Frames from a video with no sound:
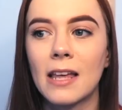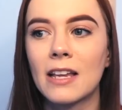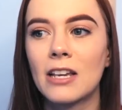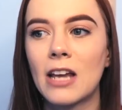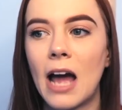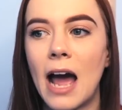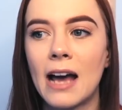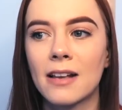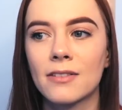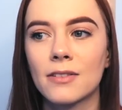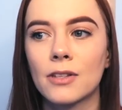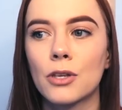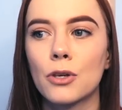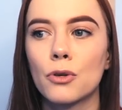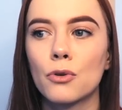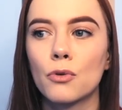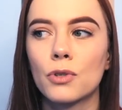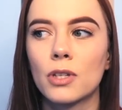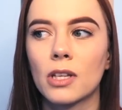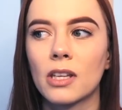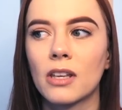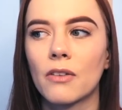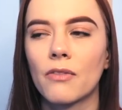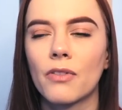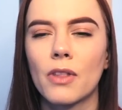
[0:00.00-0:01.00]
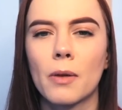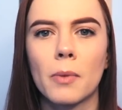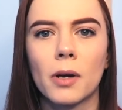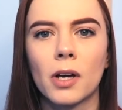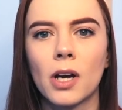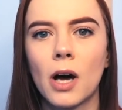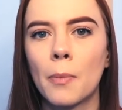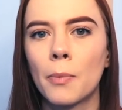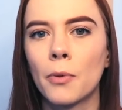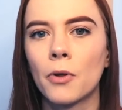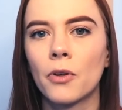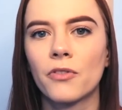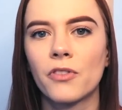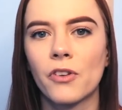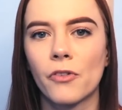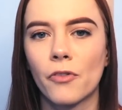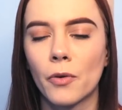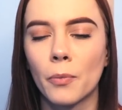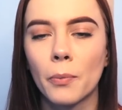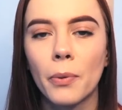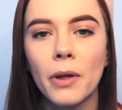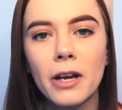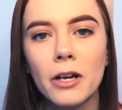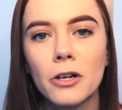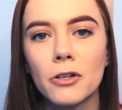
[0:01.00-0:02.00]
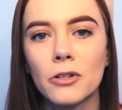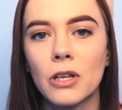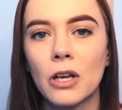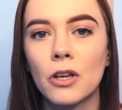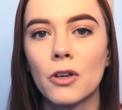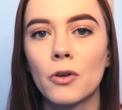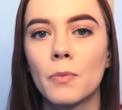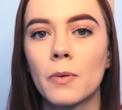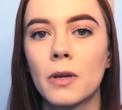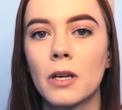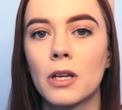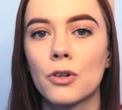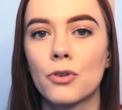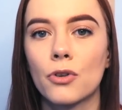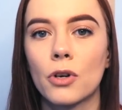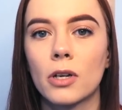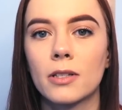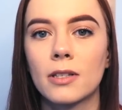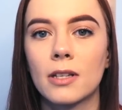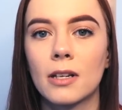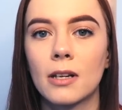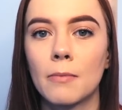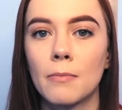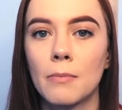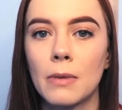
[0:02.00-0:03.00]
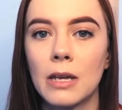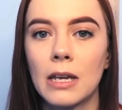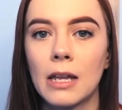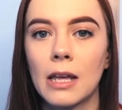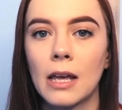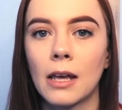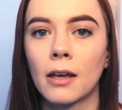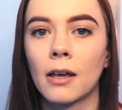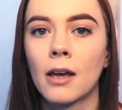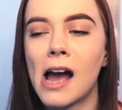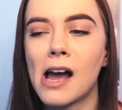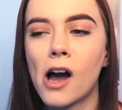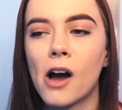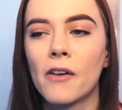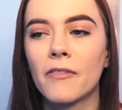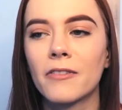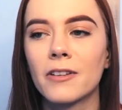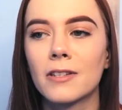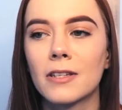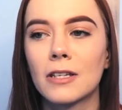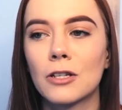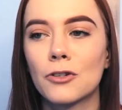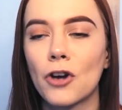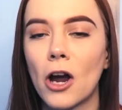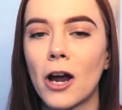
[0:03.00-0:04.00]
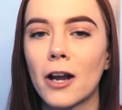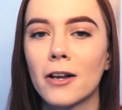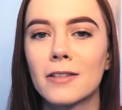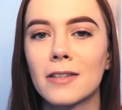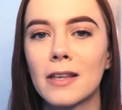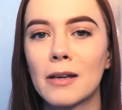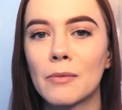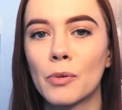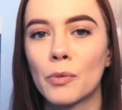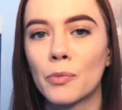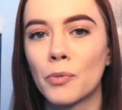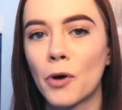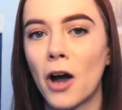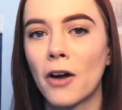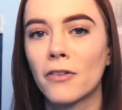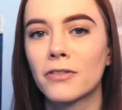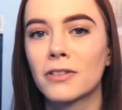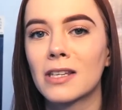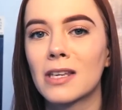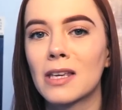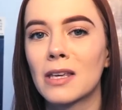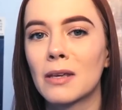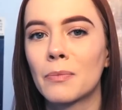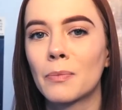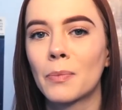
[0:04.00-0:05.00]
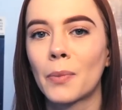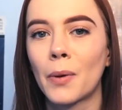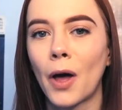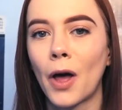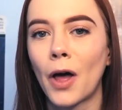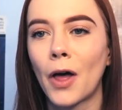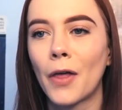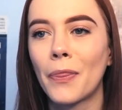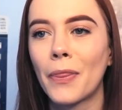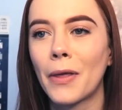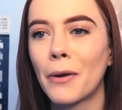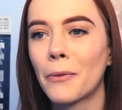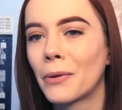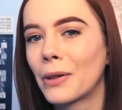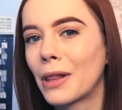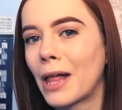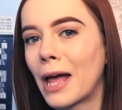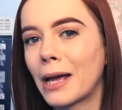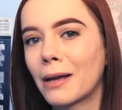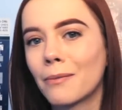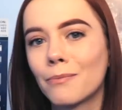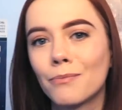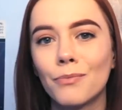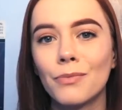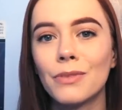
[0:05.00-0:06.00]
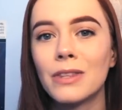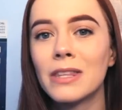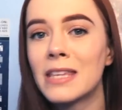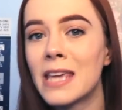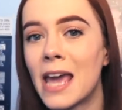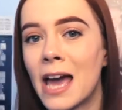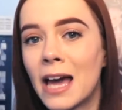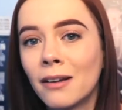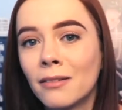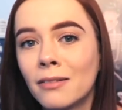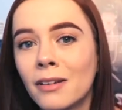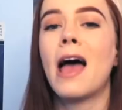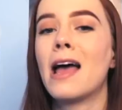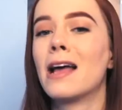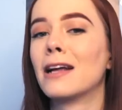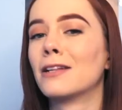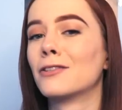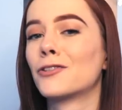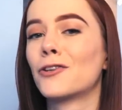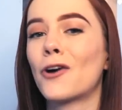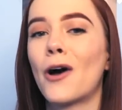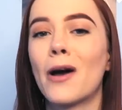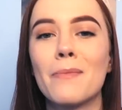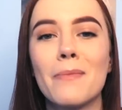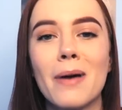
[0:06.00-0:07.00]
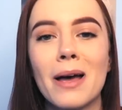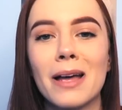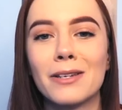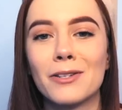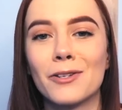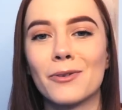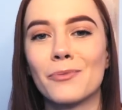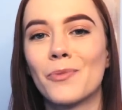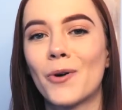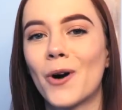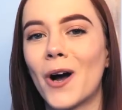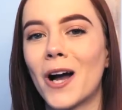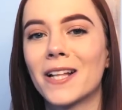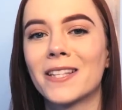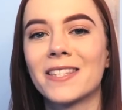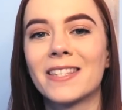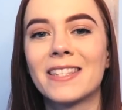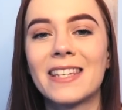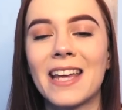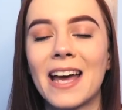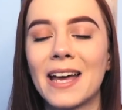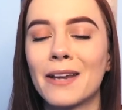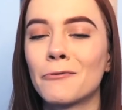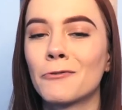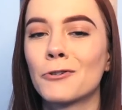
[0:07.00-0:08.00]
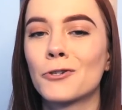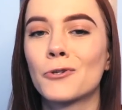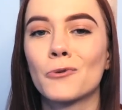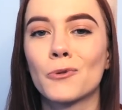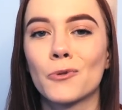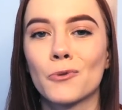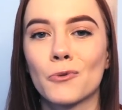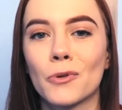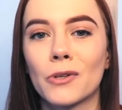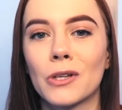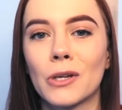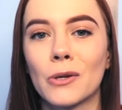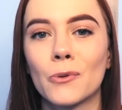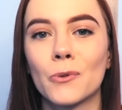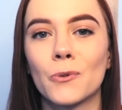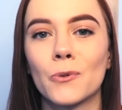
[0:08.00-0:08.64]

they'd ask you to give them a couple of different players that you'd be interested in meeting. I obviously tried to say Bobrovsky, but they were like, nyet. And so I met Dubois instead, which was really